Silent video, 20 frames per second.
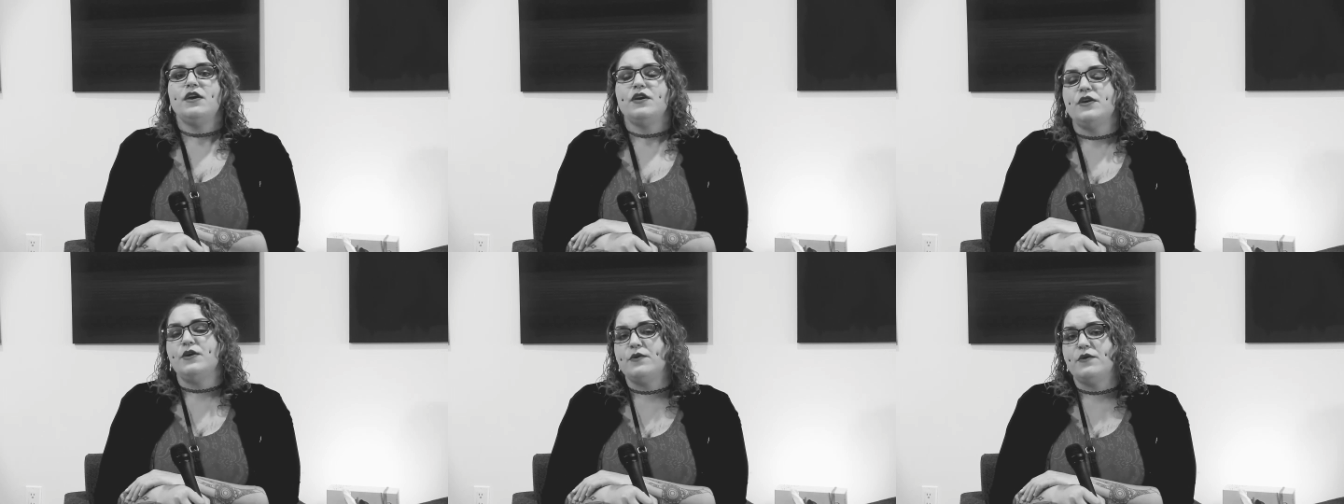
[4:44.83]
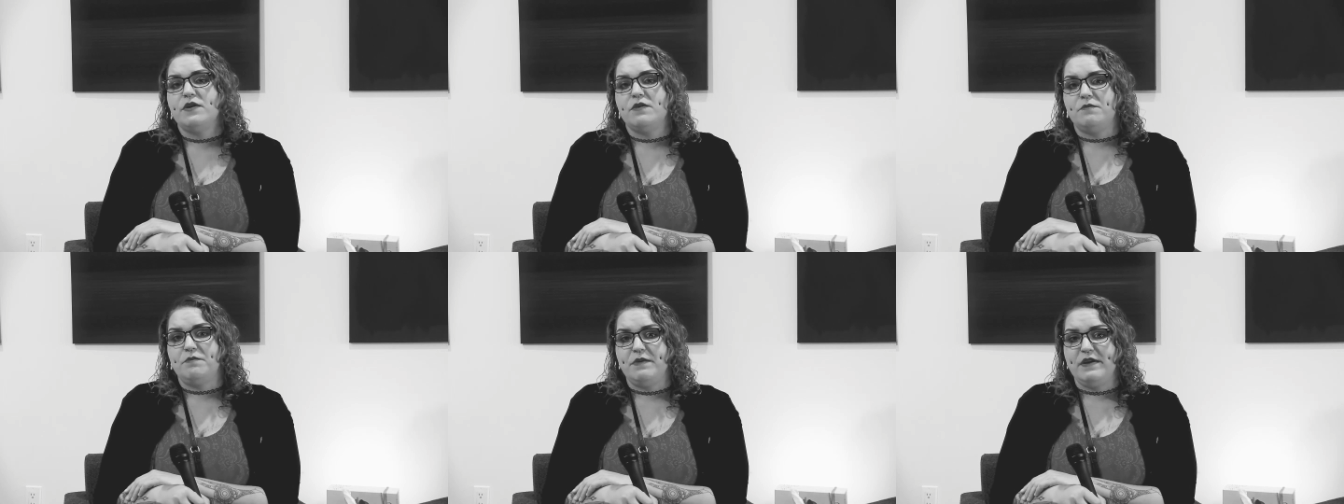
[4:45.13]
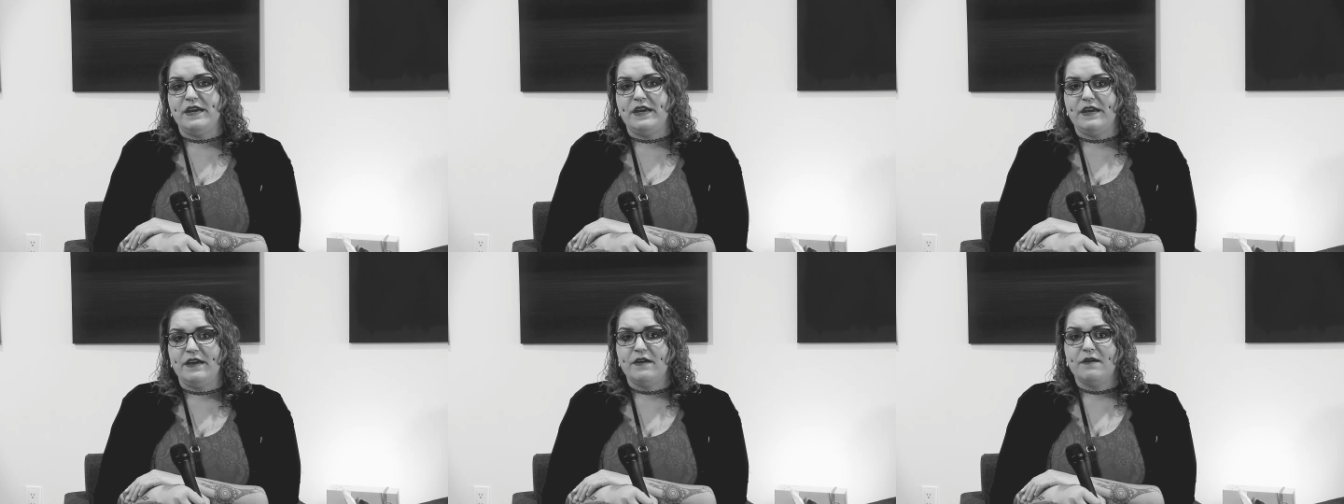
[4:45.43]
you could
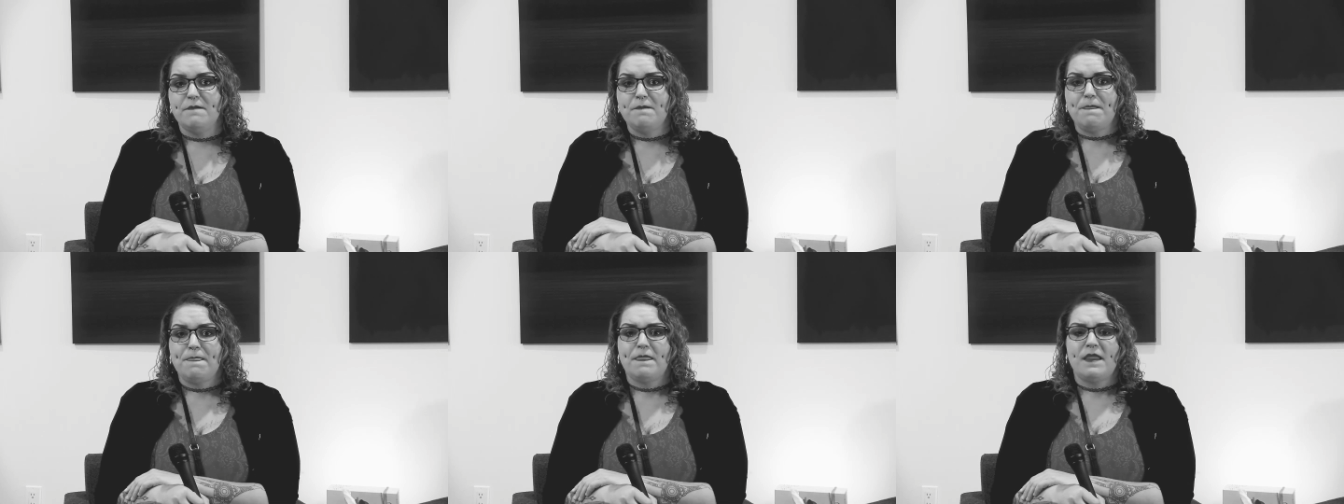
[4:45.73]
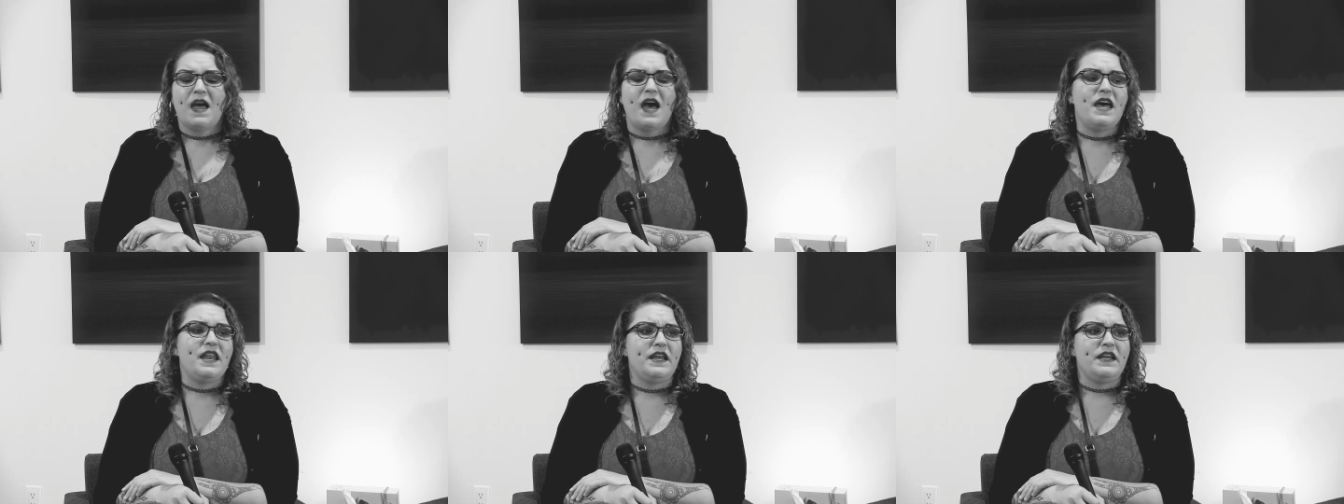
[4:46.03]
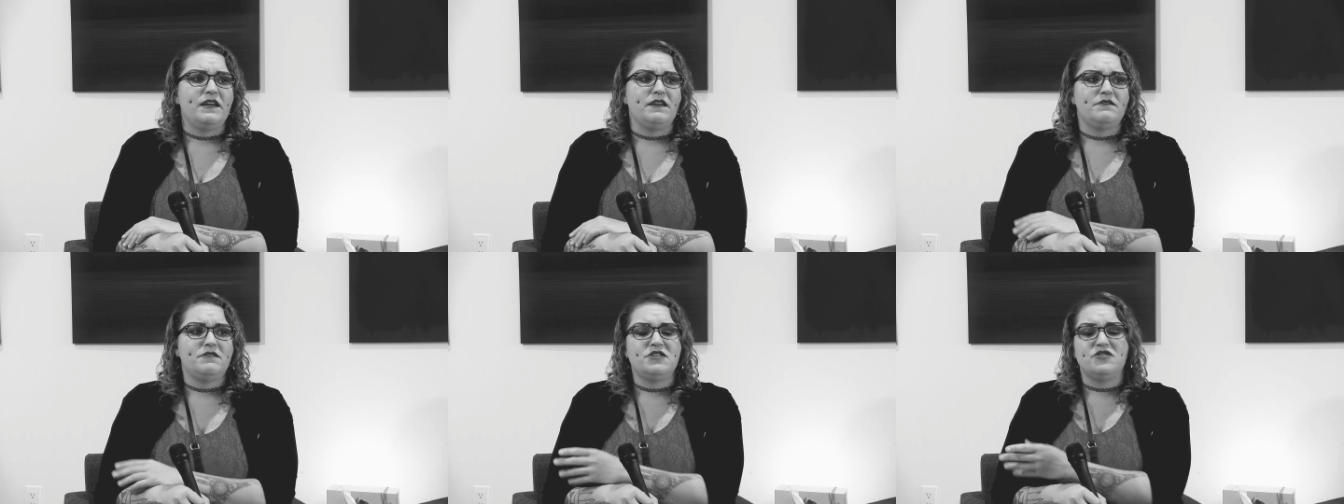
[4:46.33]
be
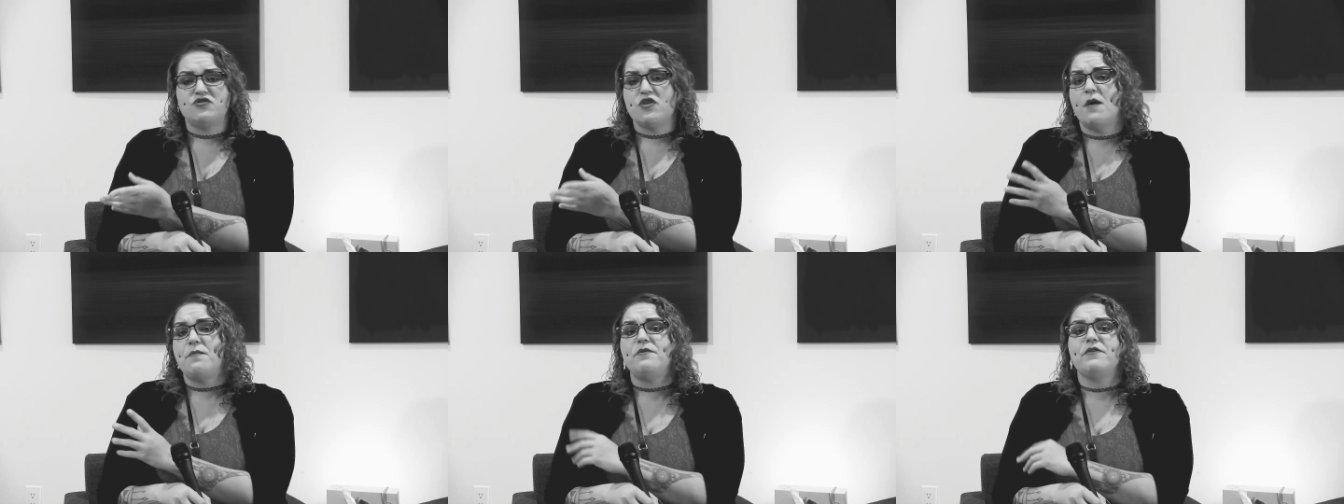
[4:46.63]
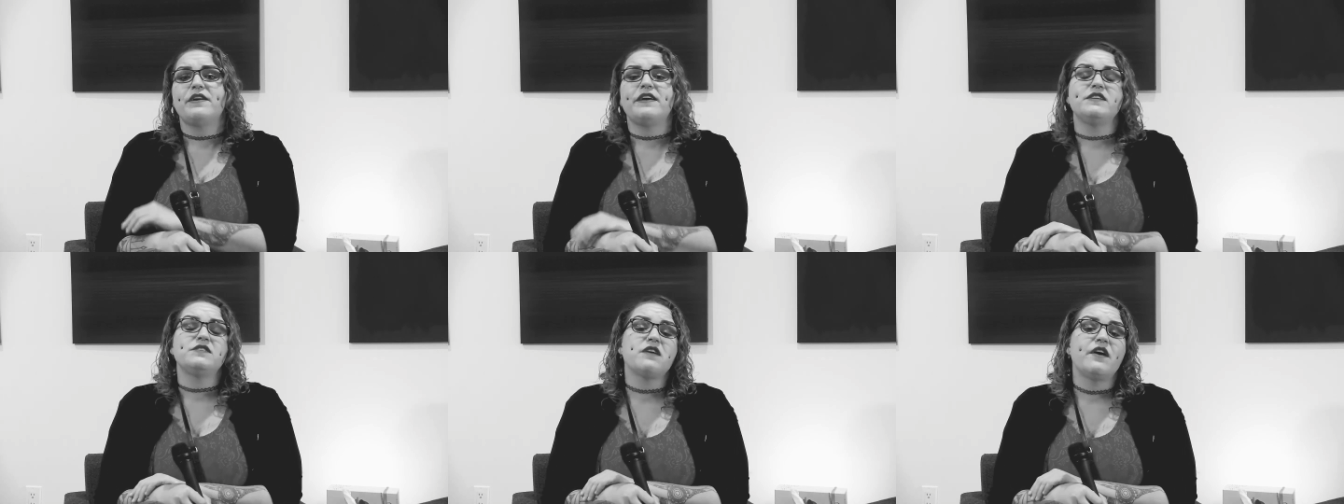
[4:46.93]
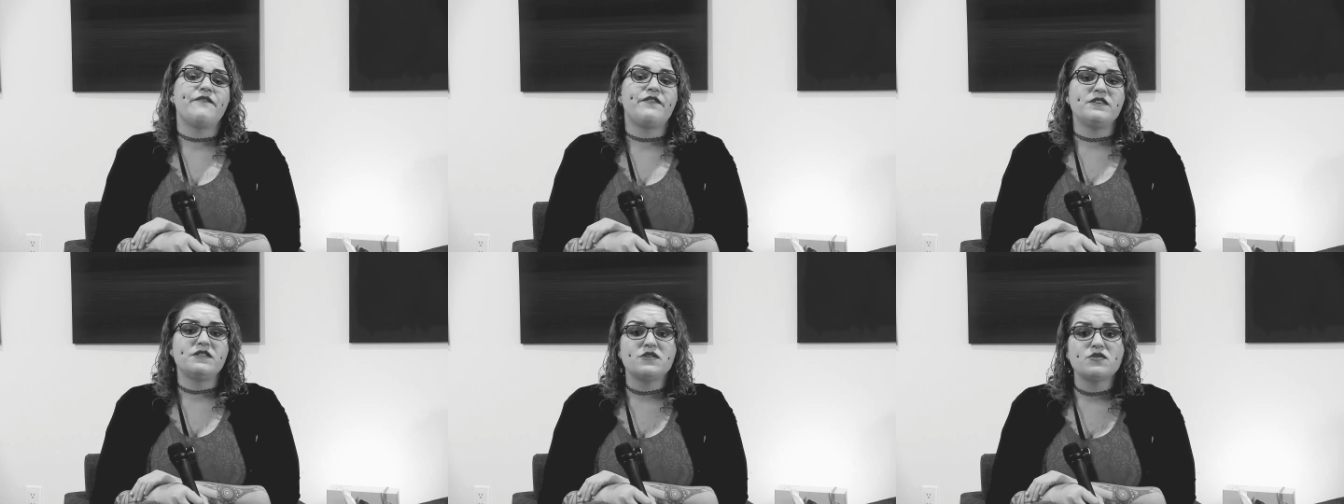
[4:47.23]
heading to drop your kids
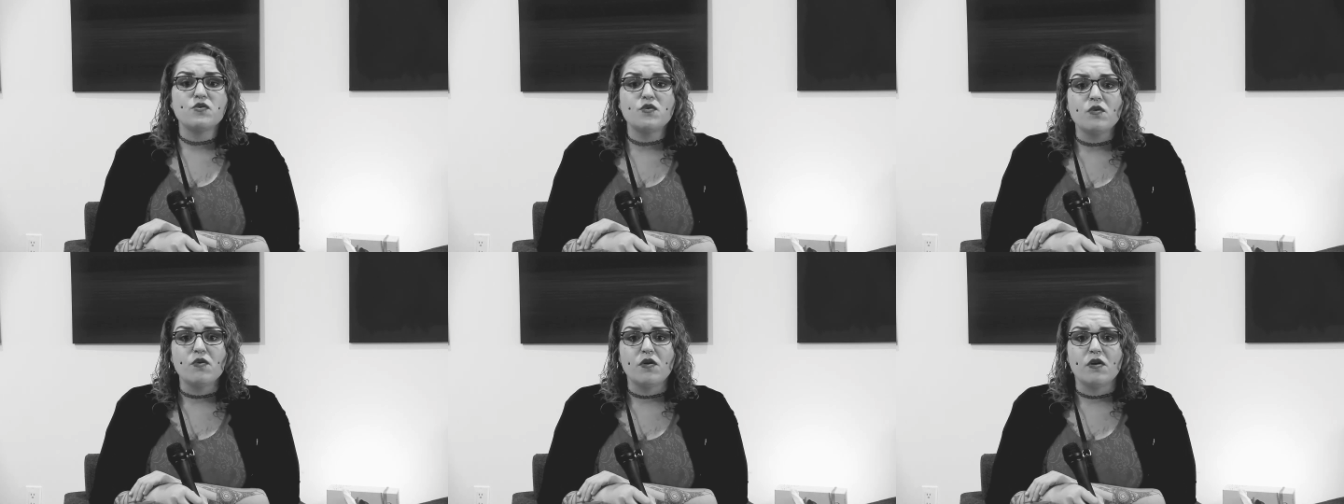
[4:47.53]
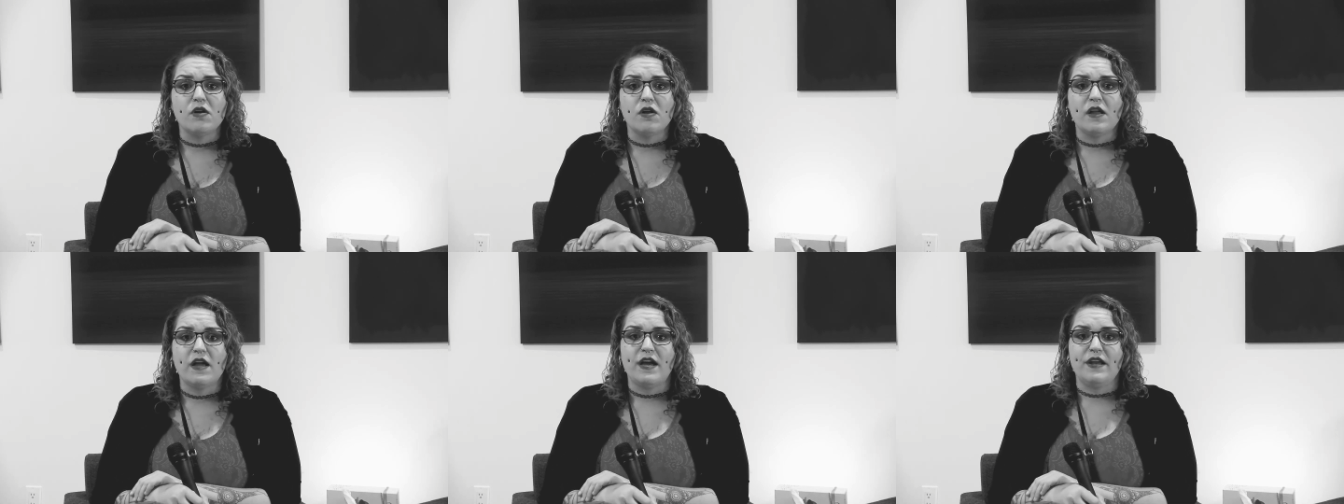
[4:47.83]
off at school